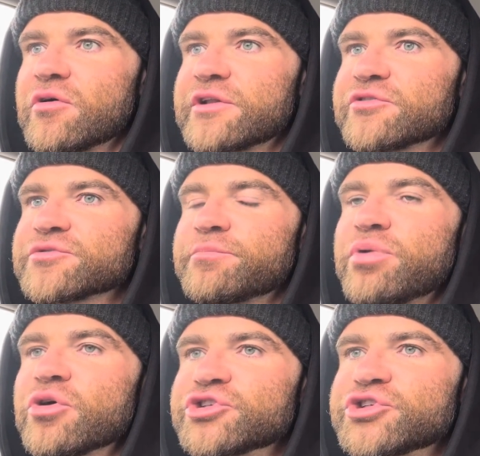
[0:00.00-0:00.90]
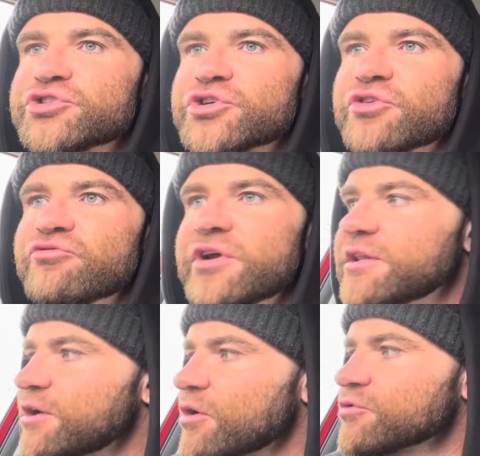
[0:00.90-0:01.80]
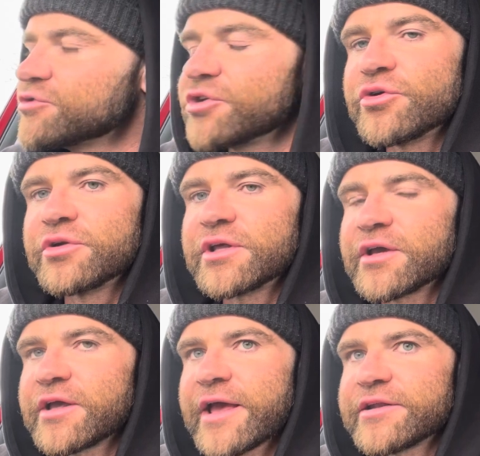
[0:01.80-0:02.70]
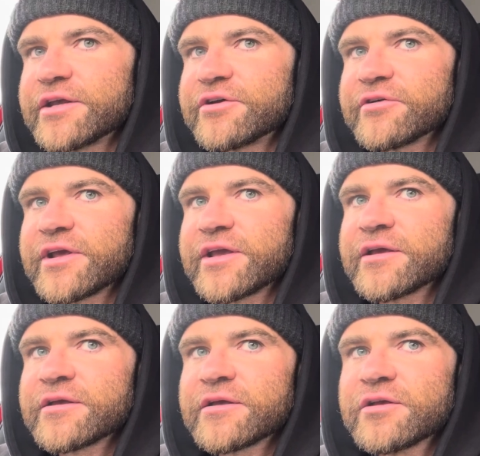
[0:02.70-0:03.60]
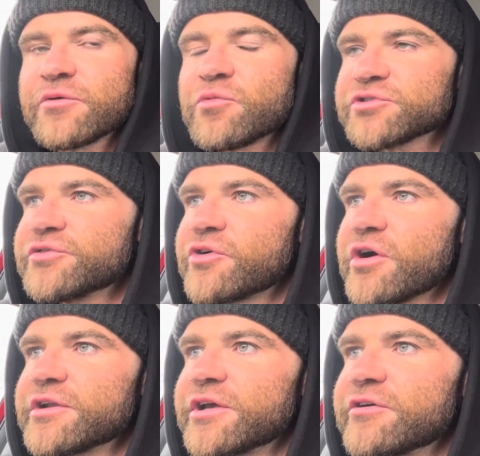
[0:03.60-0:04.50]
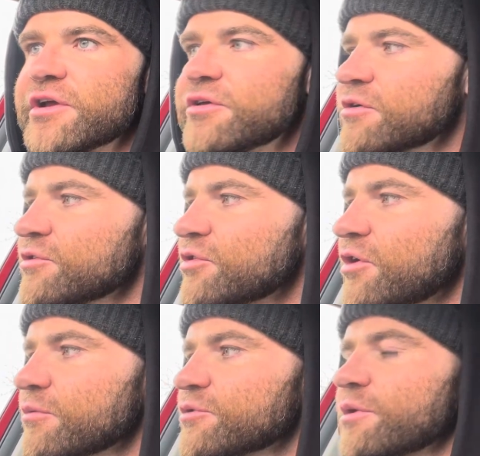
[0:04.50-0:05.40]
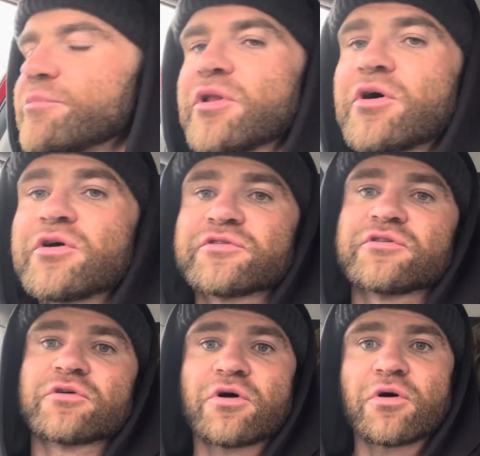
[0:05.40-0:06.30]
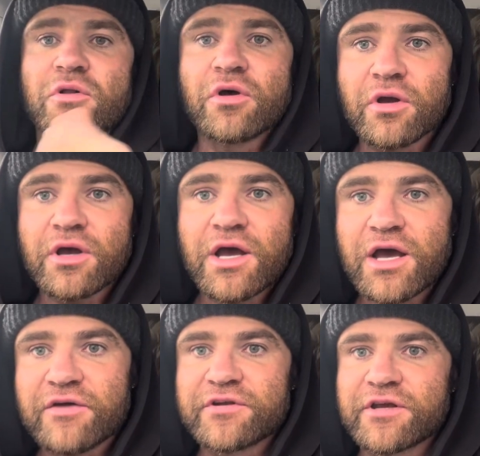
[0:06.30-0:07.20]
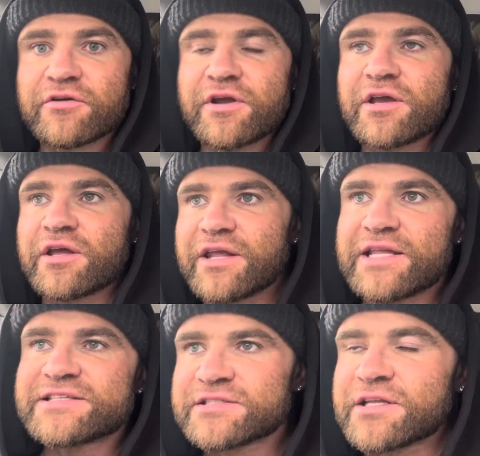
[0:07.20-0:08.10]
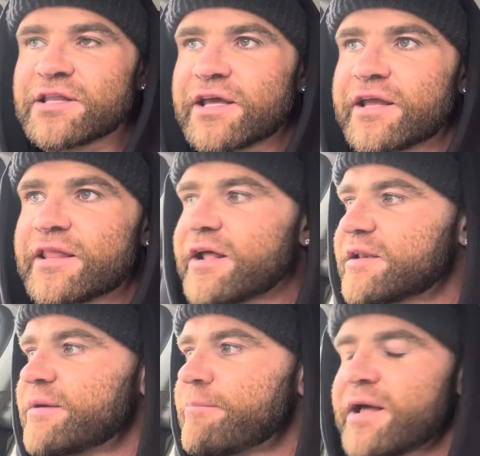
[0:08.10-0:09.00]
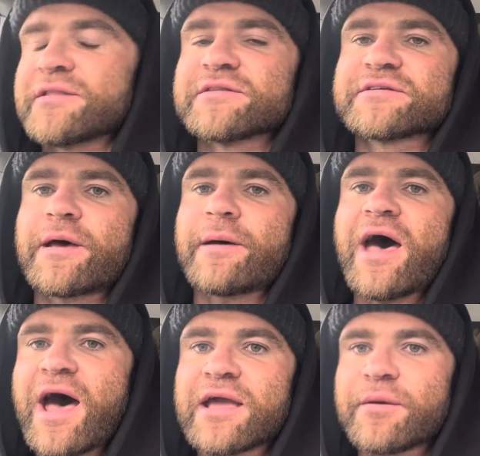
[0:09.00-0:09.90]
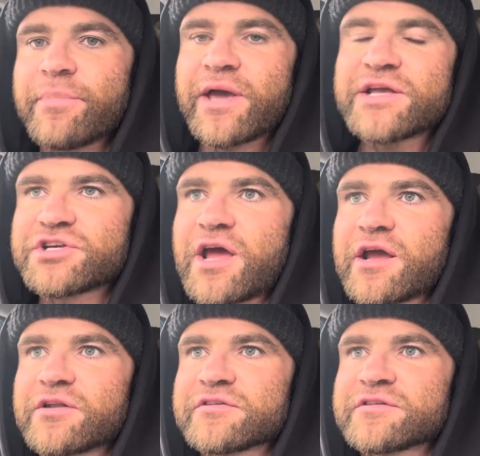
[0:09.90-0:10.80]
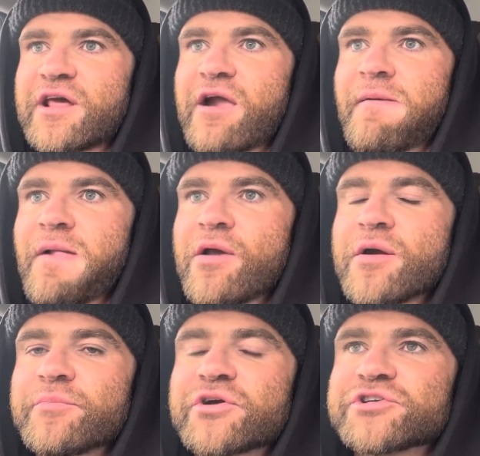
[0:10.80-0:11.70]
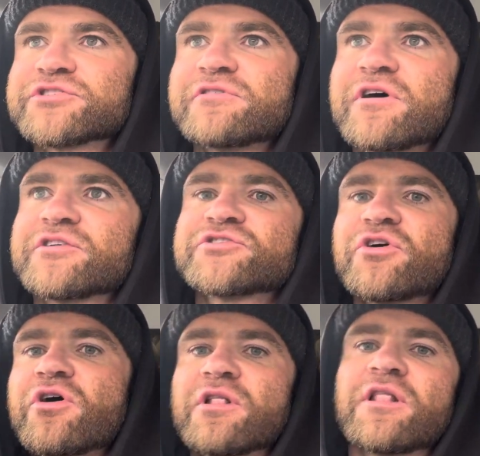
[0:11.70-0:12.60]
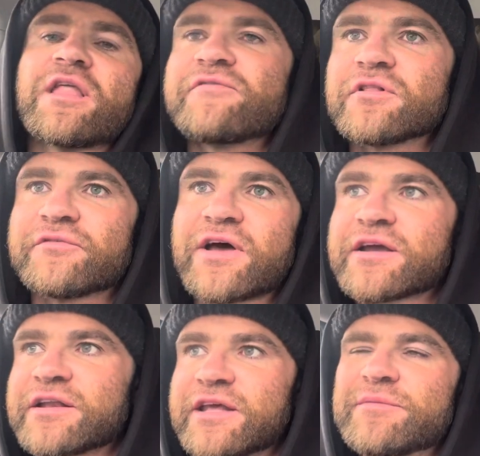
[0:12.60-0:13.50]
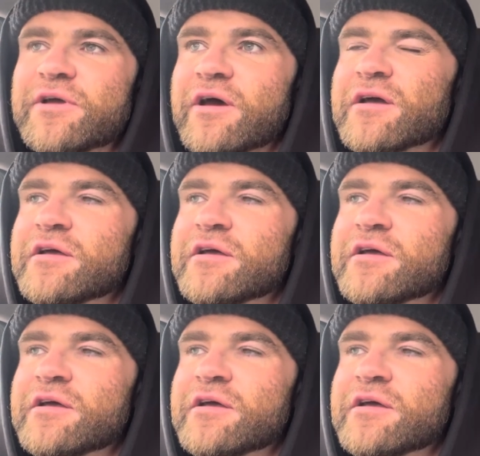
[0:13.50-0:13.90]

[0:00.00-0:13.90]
doesn't push you to really go to uni and get a degree. You know, once you've got a degree, you can turn up to employers and go, look, I have a degree, and instantly that demands a higher paycheck, doesn't it? Because you're at a certain level of academia